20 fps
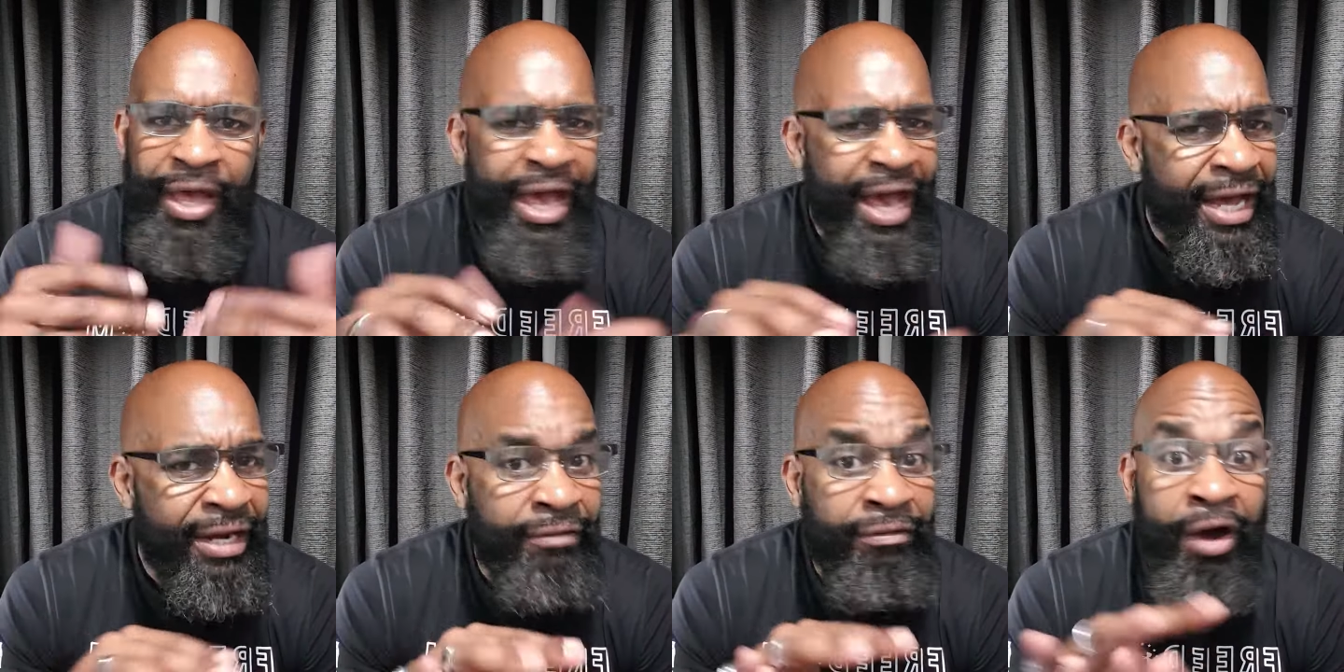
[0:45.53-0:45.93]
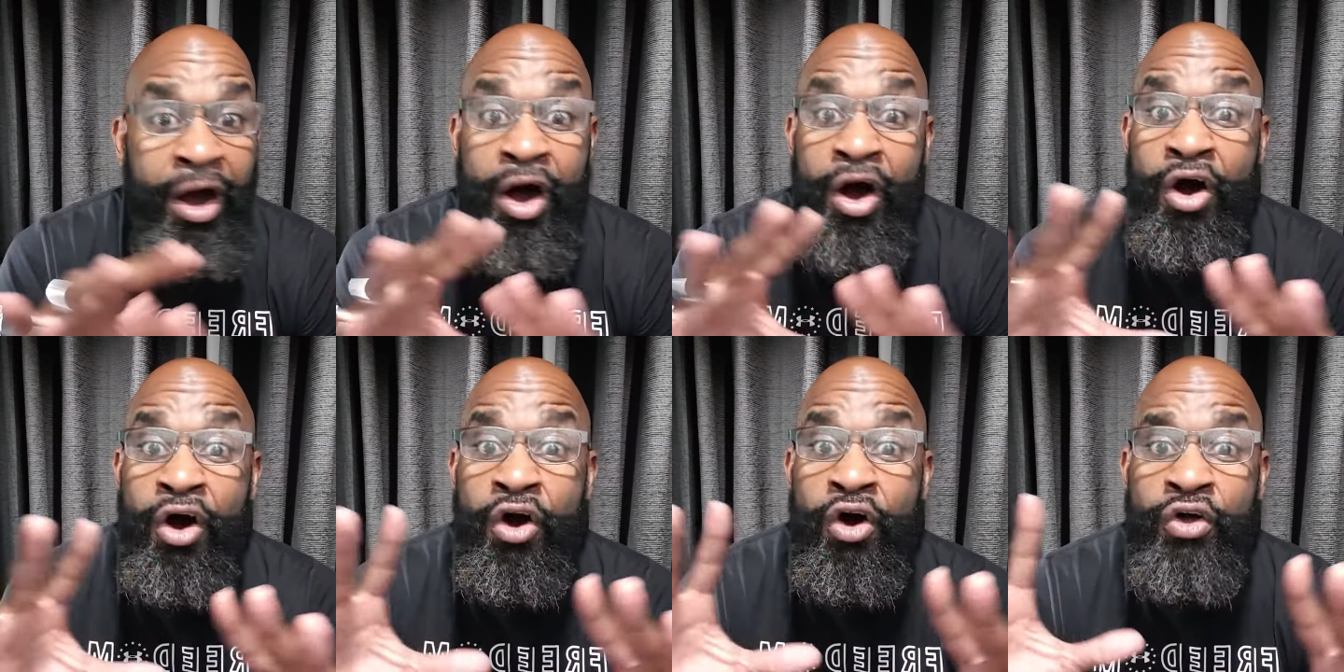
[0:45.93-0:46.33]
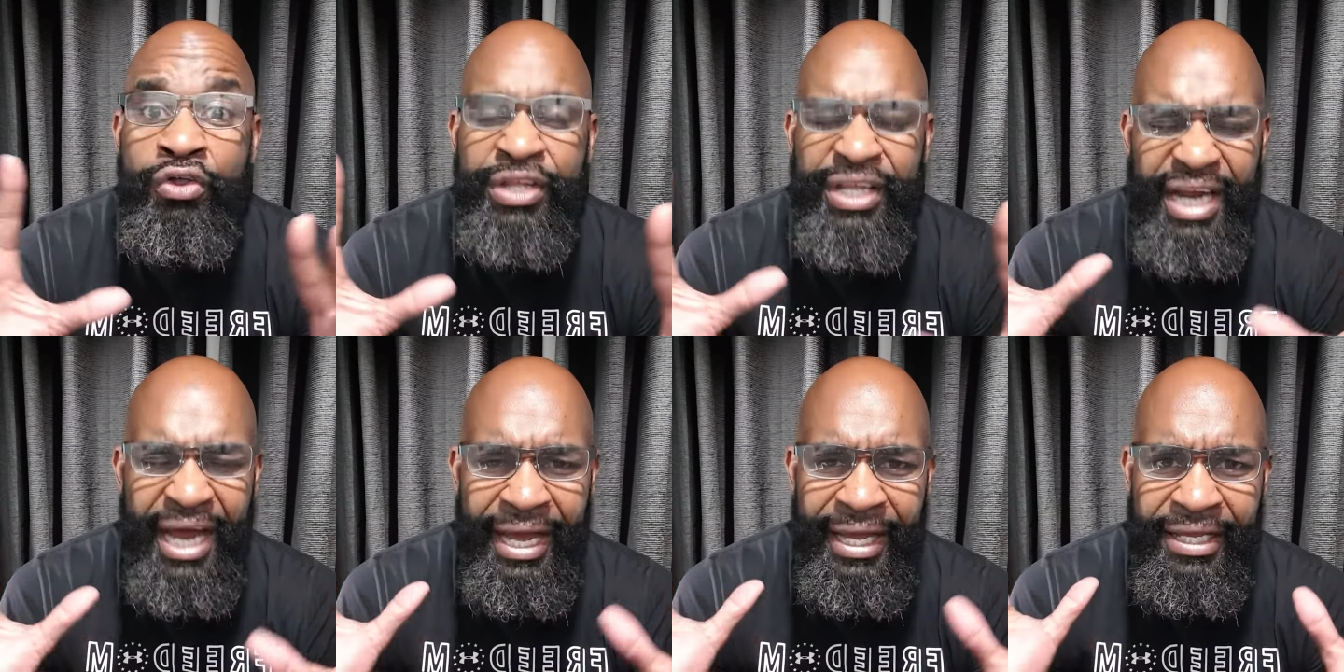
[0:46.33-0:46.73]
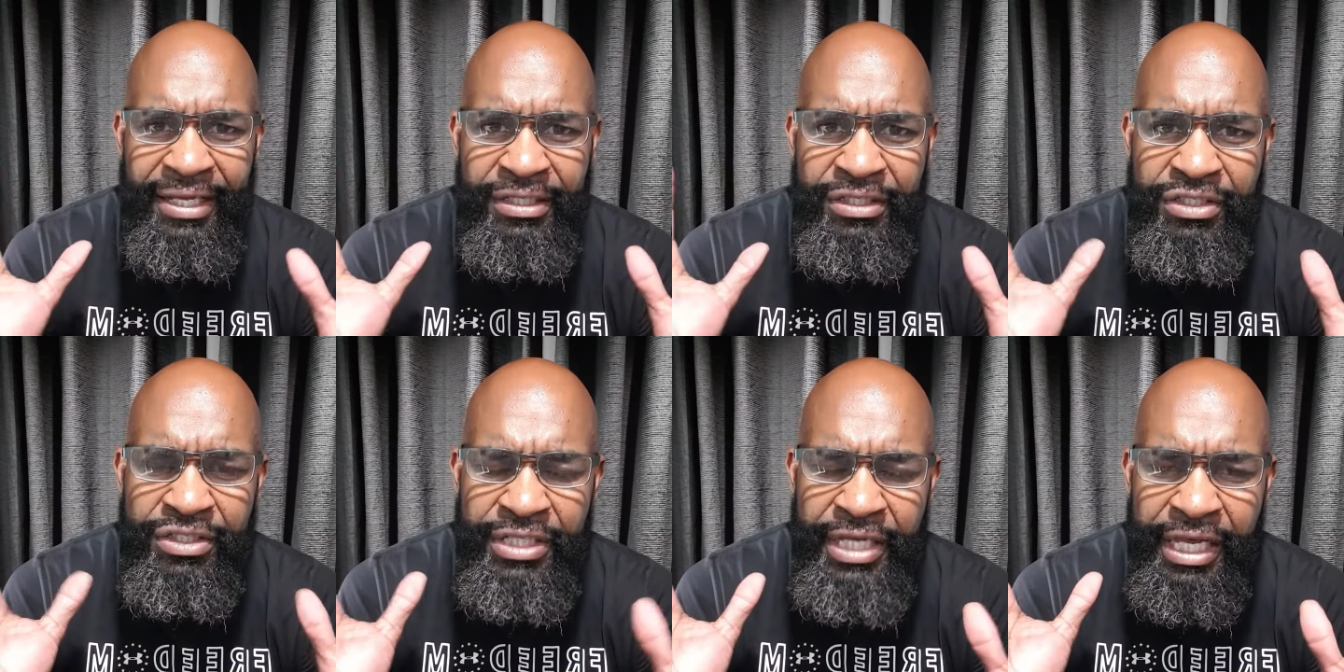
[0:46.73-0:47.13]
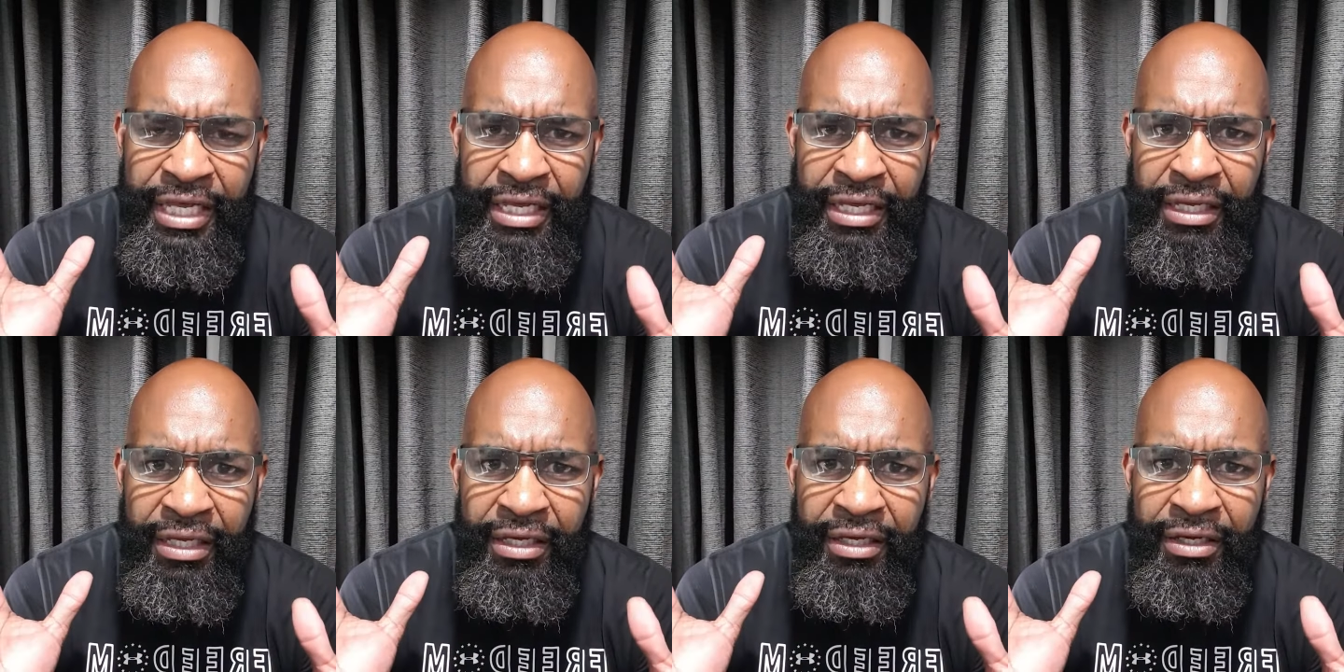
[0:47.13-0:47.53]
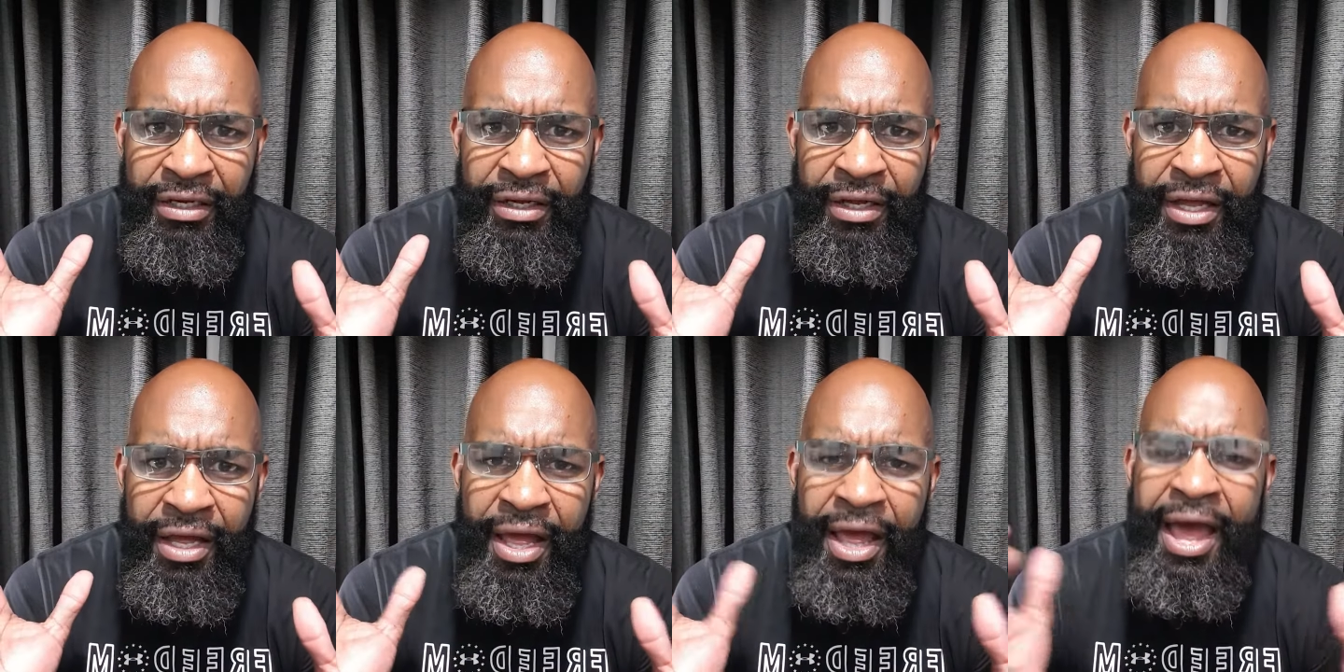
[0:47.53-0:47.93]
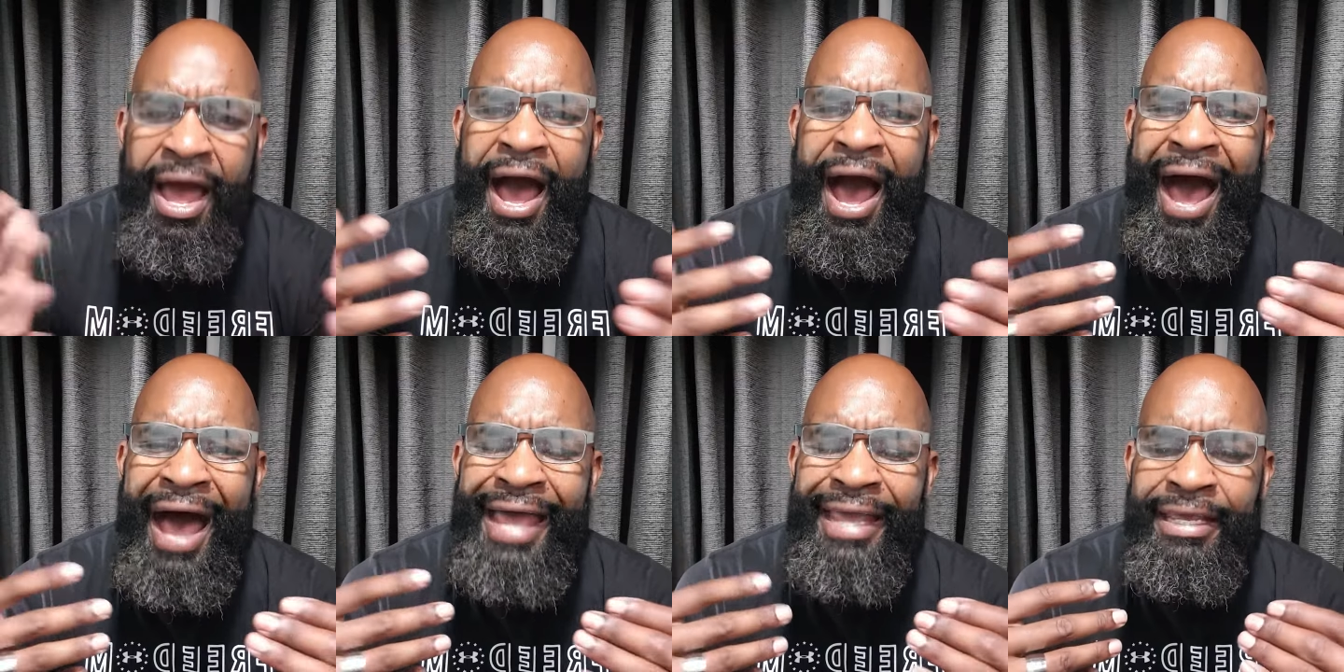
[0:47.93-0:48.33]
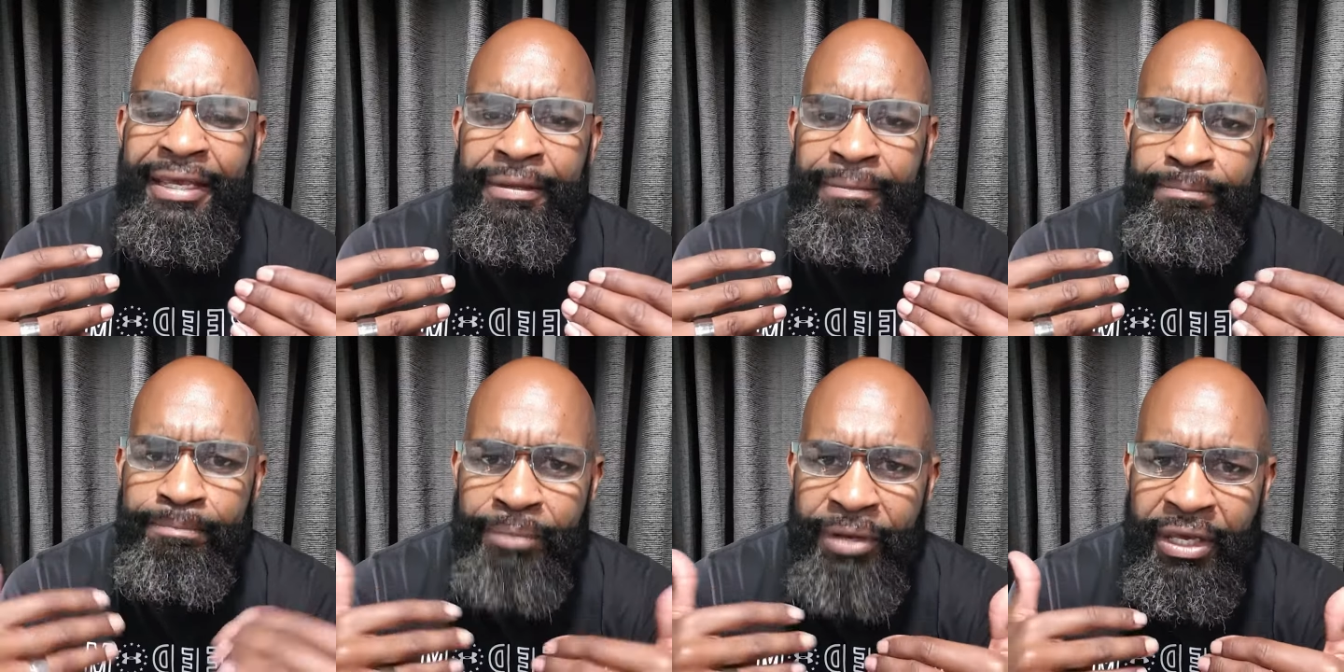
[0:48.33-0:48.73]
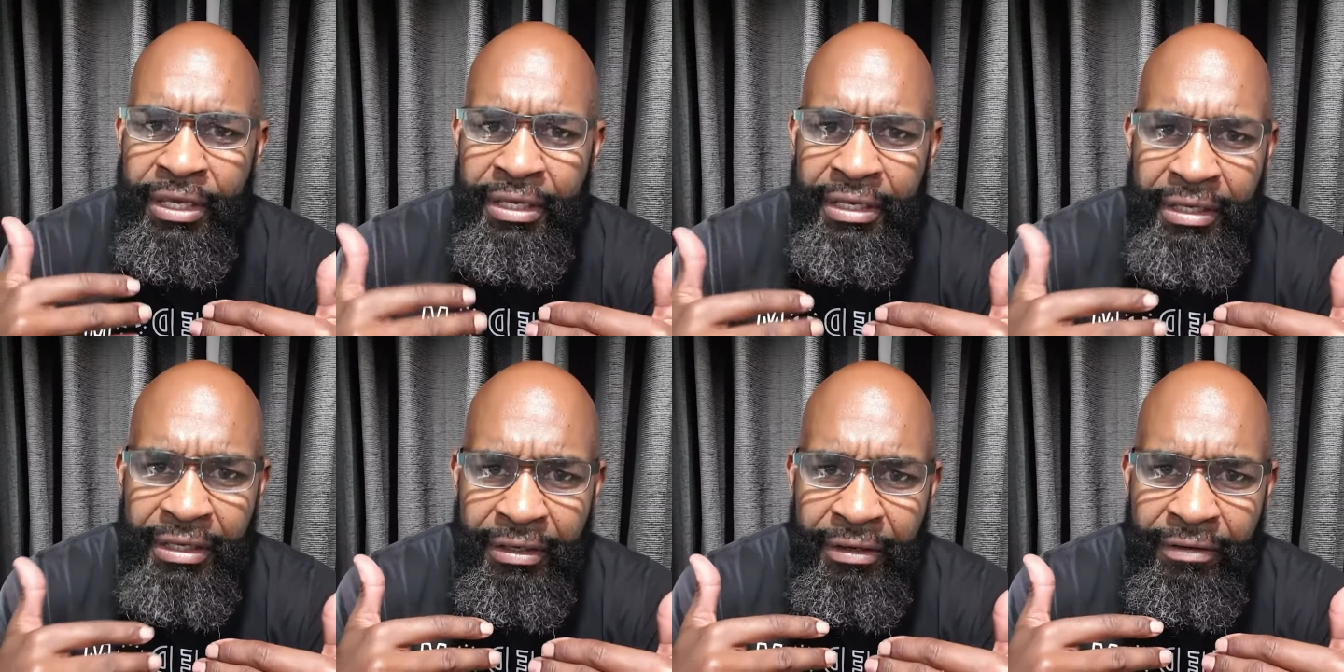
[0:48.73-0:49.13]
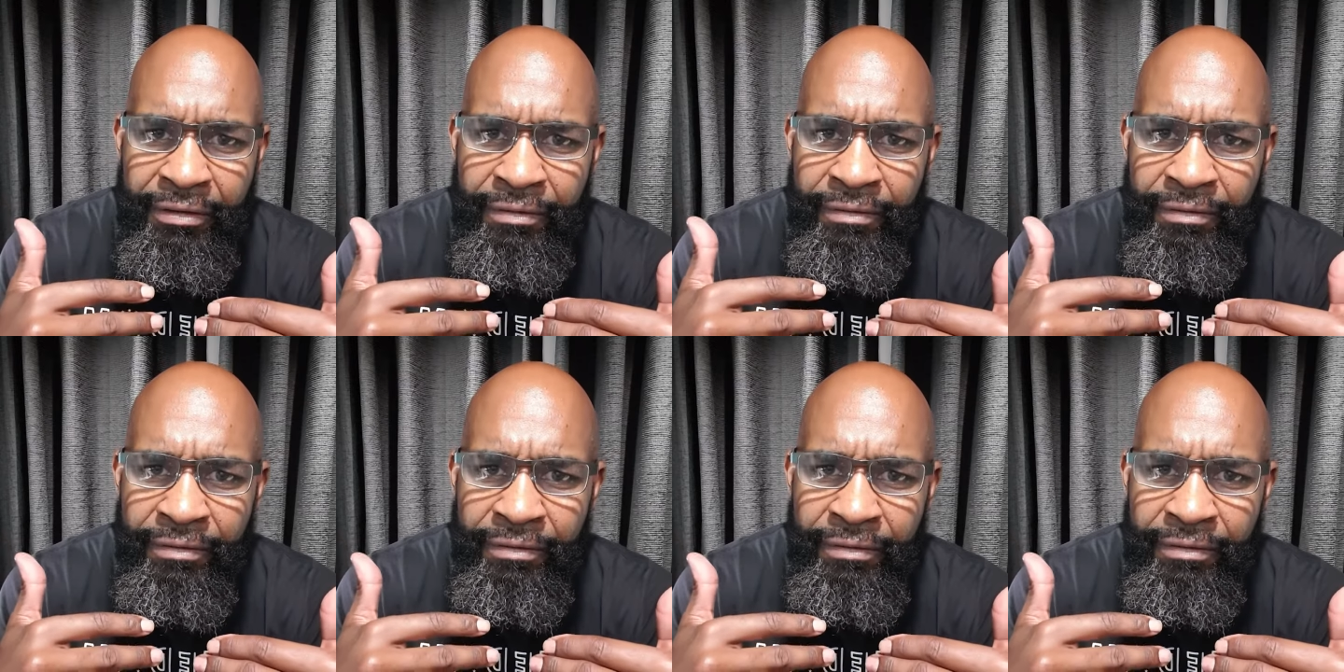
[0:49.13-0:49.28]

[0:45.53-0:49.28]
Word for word: And of all that I can see, I can be.